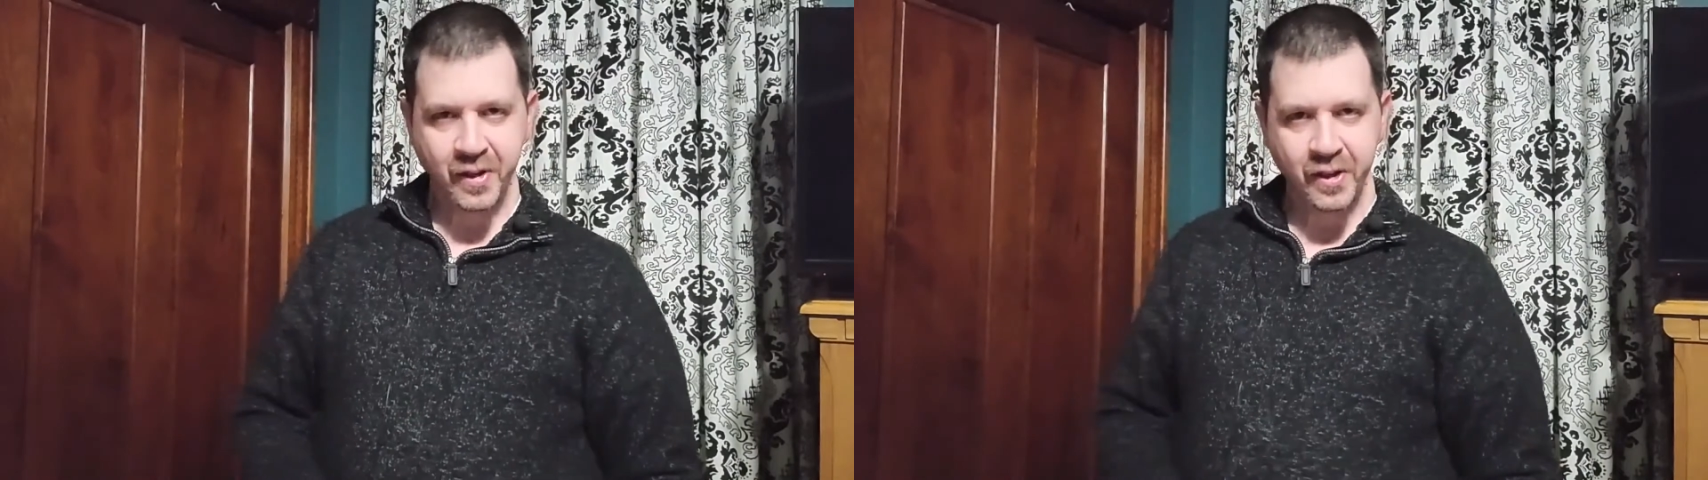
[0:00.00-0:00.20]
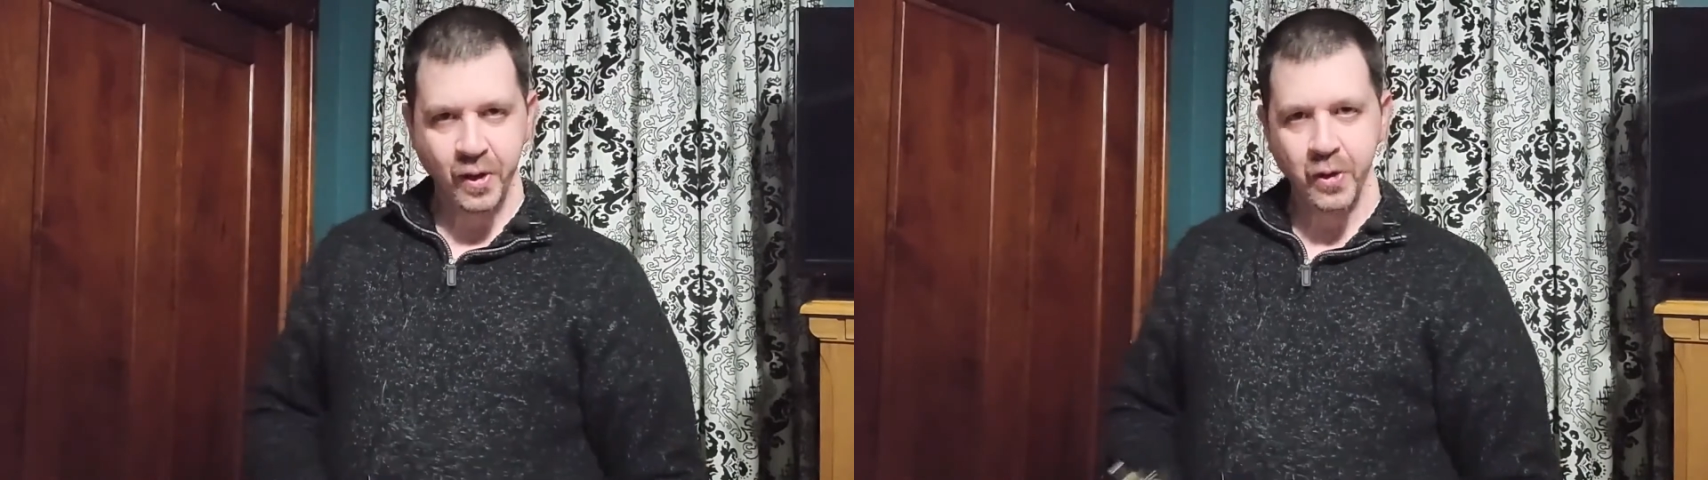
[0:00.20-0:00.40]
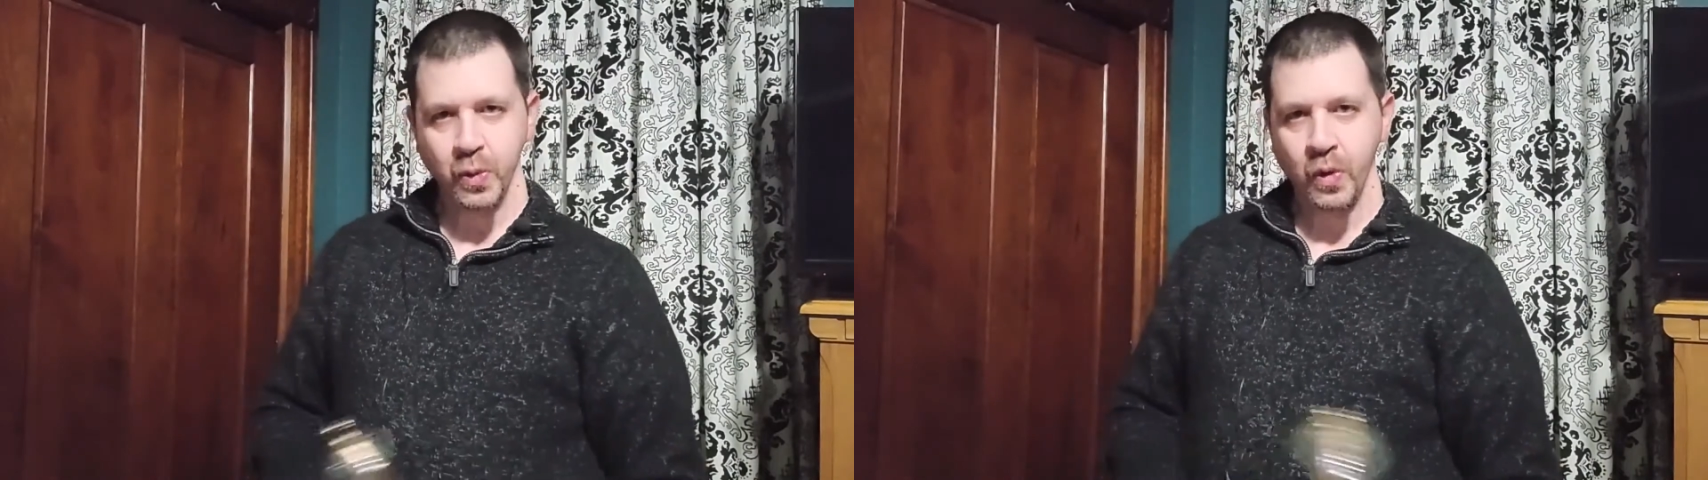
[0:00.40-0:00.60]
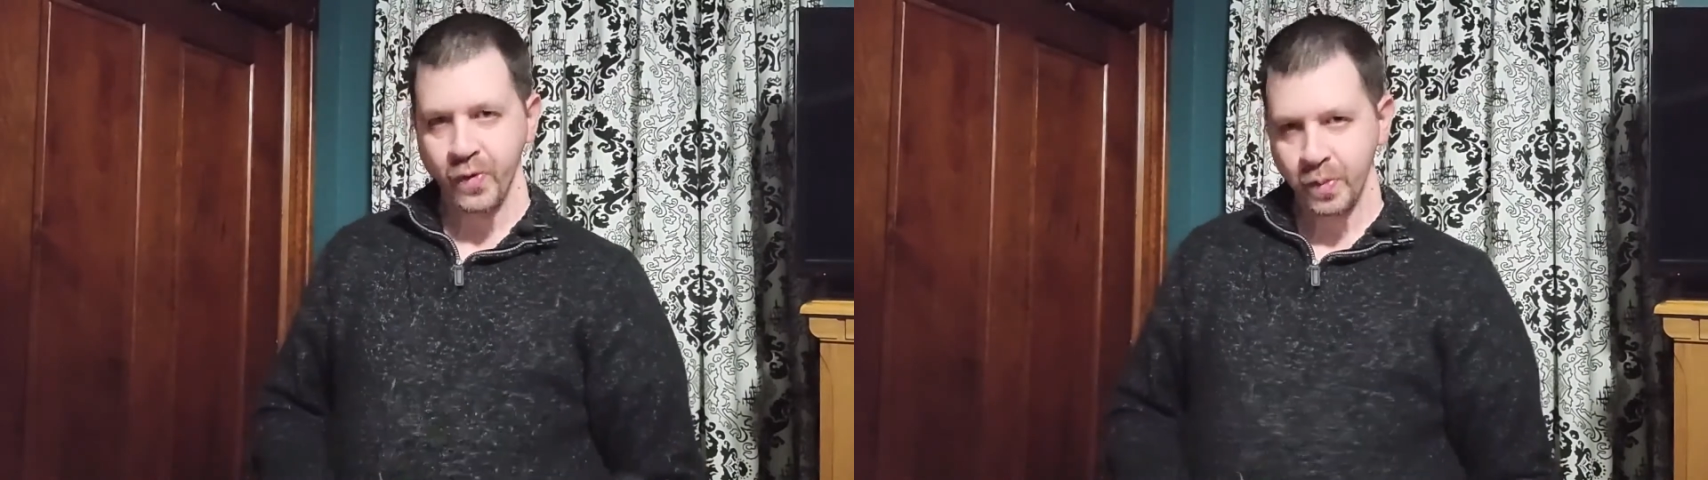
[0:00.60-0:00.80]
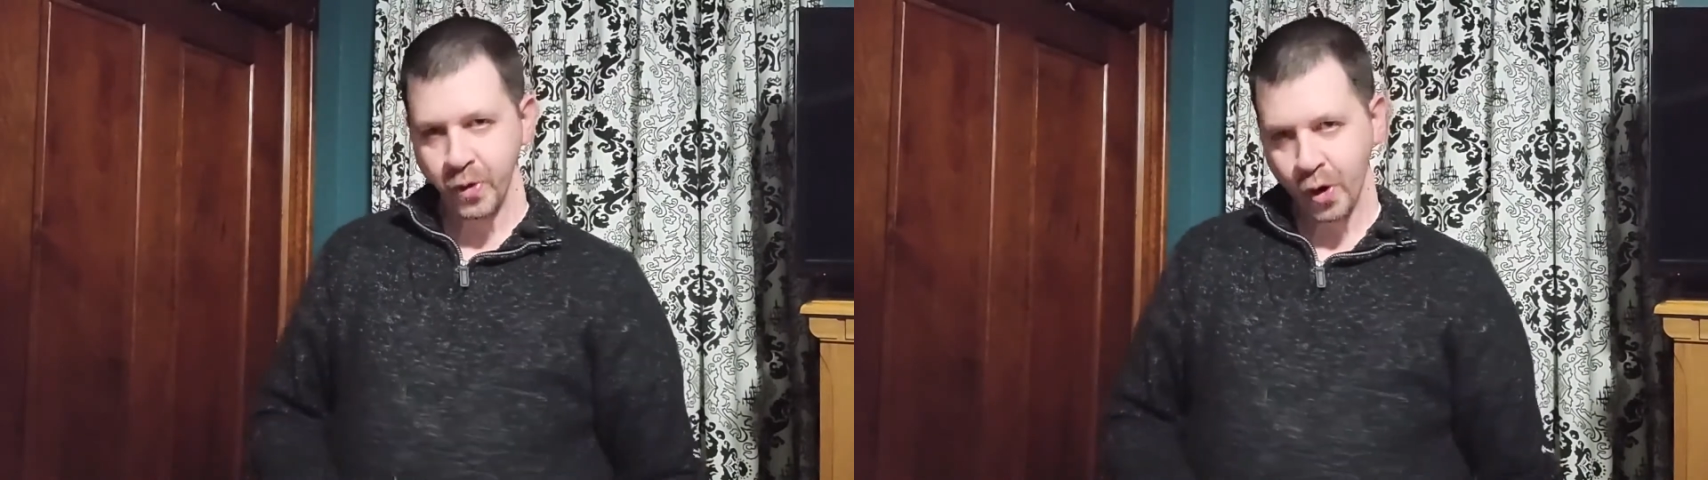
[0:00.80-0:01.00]
videos, one
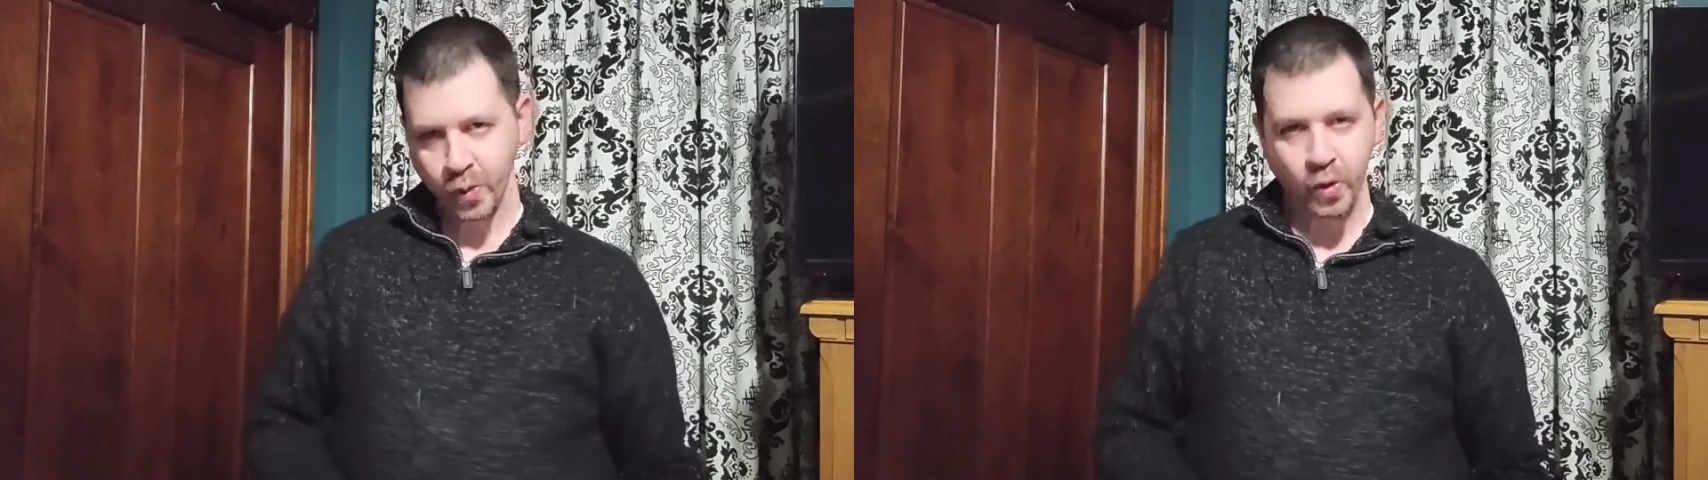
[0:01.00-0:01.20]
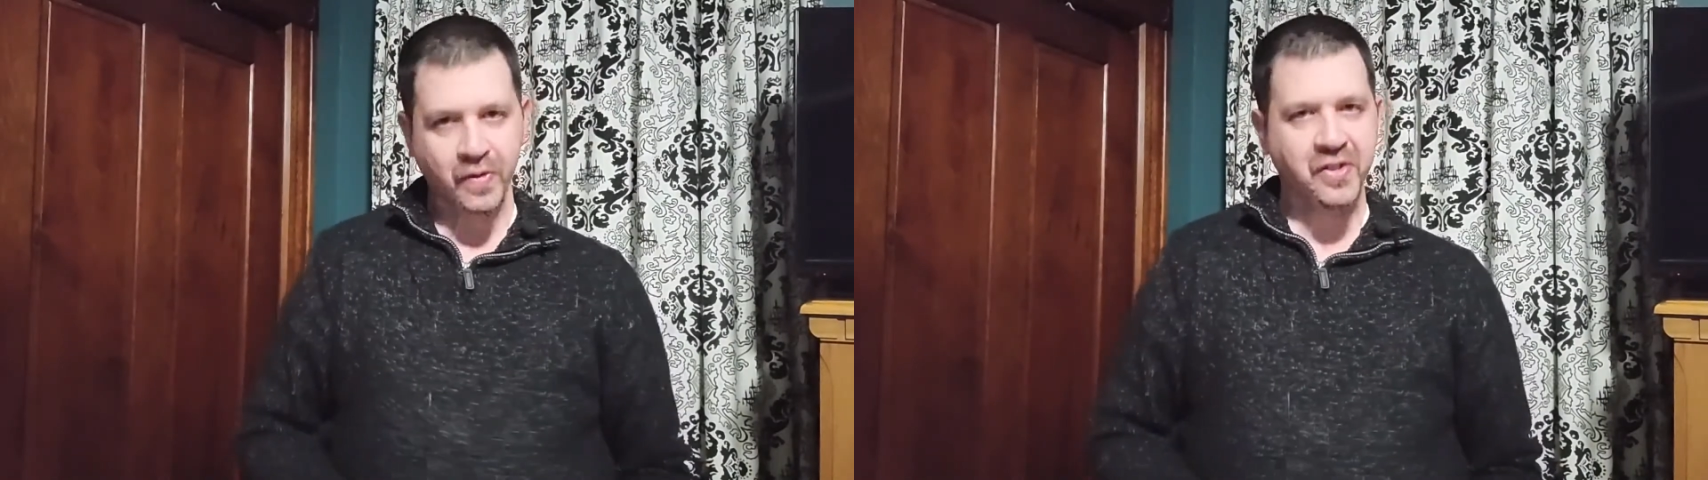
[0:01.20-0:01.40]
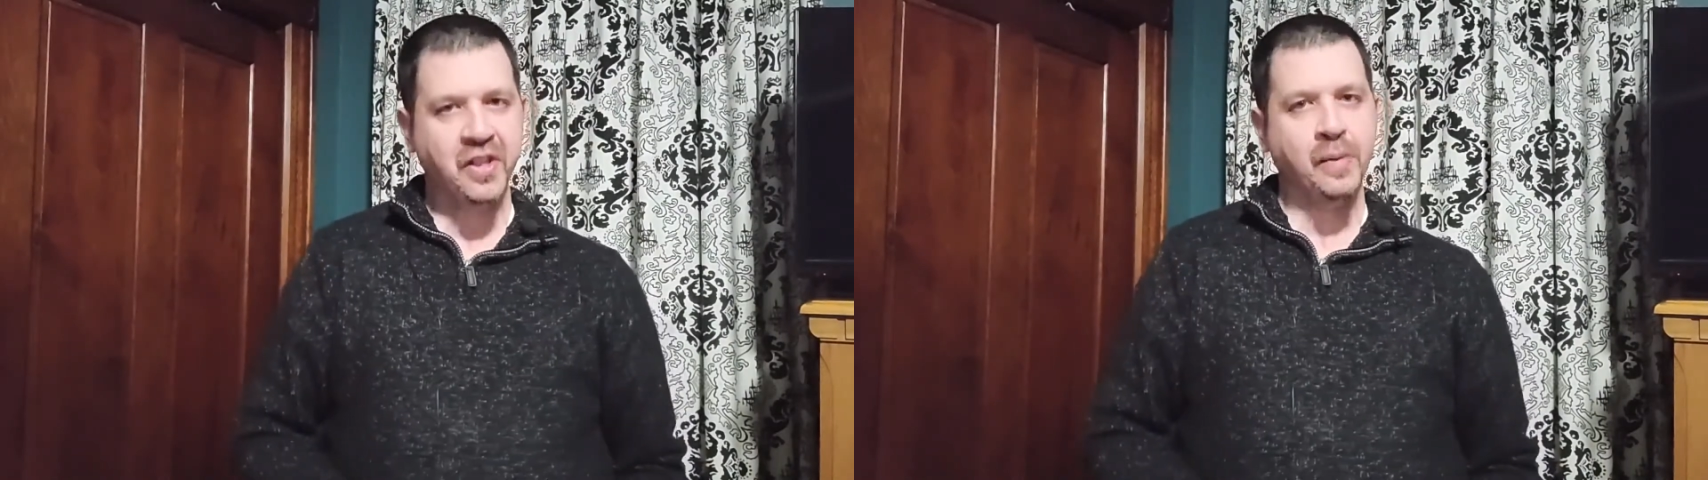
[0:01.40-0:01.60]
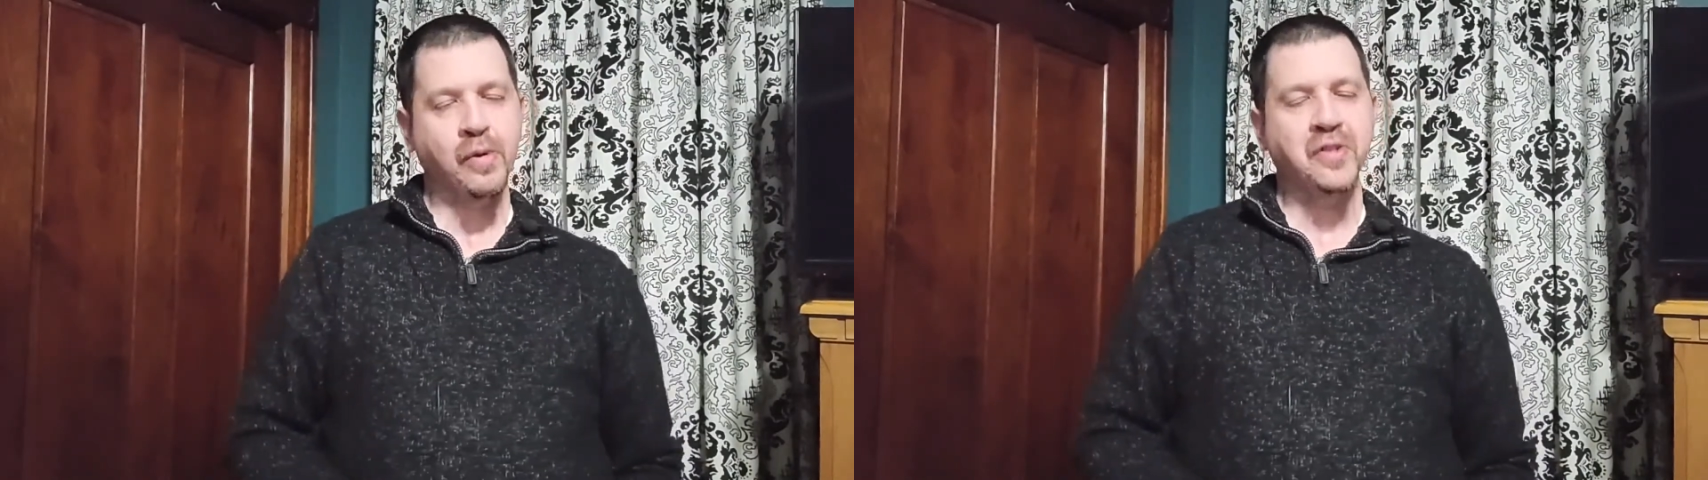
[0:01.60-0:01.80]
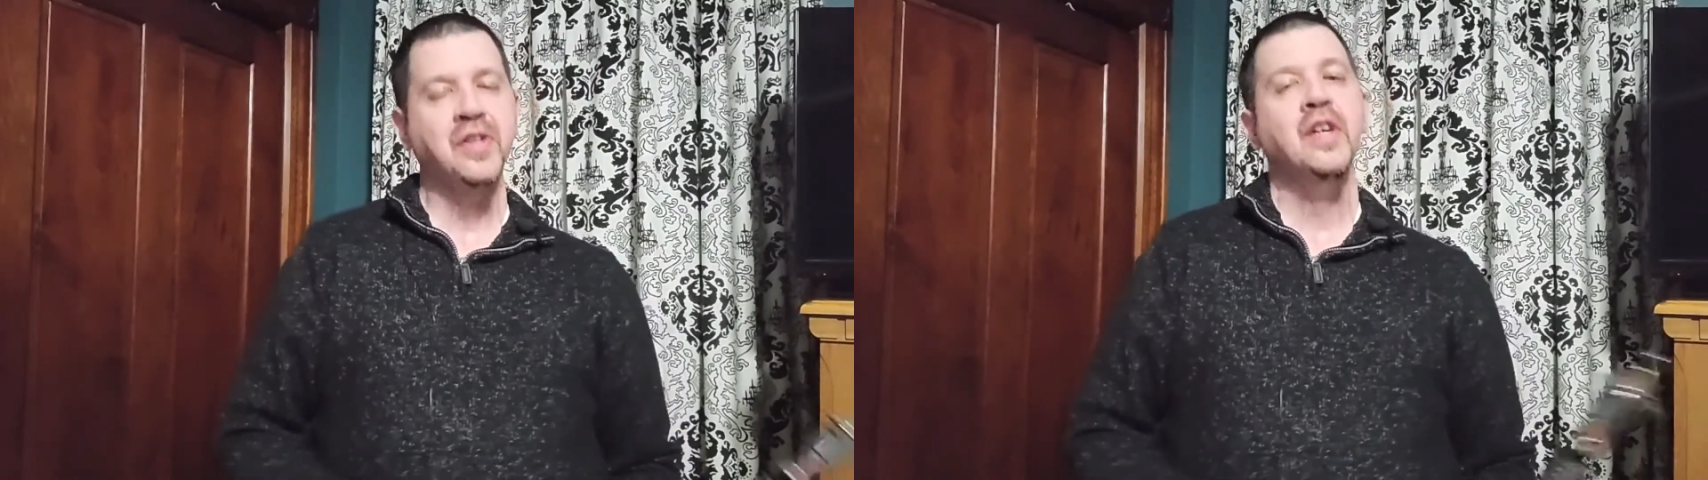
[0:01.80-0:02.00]
from Darkwolf
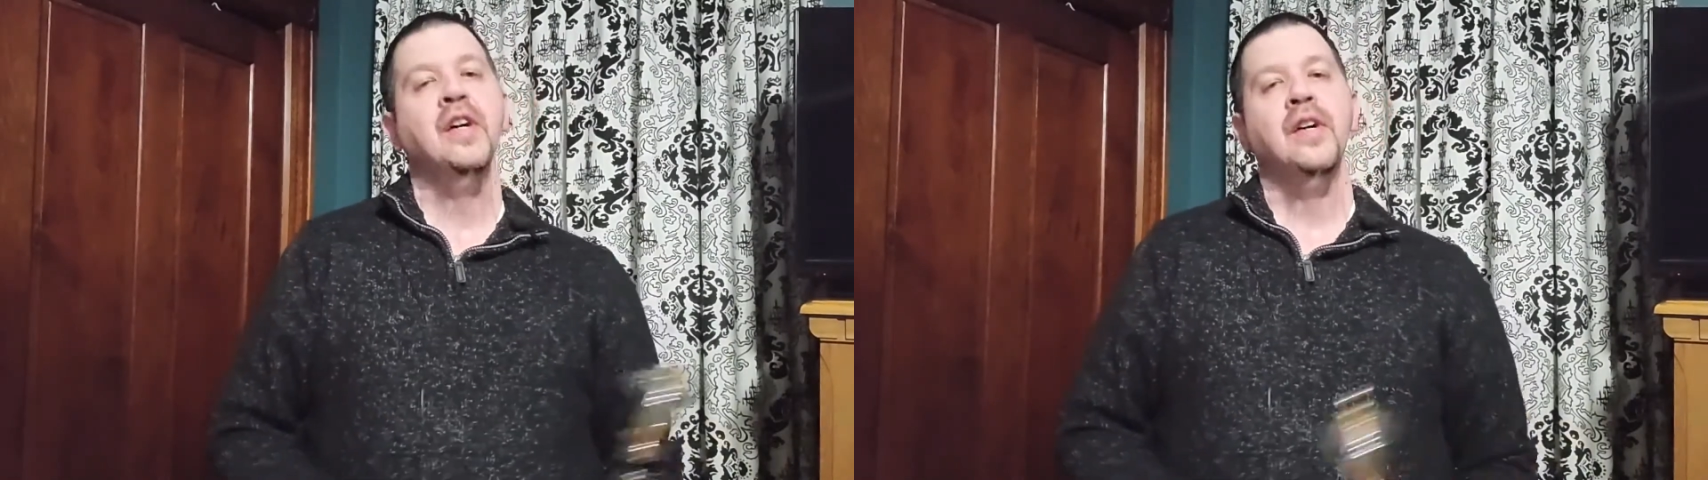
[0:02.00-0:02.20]
Sabers,